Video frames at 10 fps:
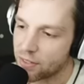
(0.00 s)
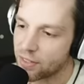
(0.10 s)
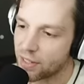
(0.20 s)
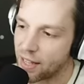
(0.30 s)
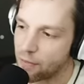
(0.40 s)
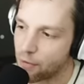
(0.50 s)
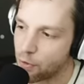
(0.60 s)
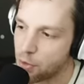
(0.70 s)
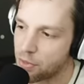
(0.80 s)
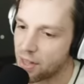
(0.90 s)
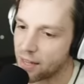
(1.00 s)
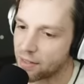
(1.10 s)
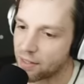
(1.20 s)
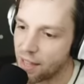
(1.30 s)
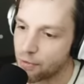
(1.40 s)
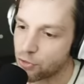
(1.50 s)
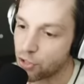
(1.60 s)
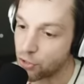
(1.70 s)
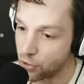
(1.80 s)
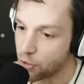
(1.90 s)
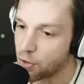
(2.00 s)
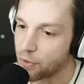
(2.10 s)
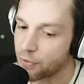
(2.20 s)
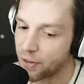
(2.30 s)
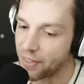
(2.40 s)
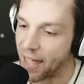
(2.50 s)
still have a few things left to do for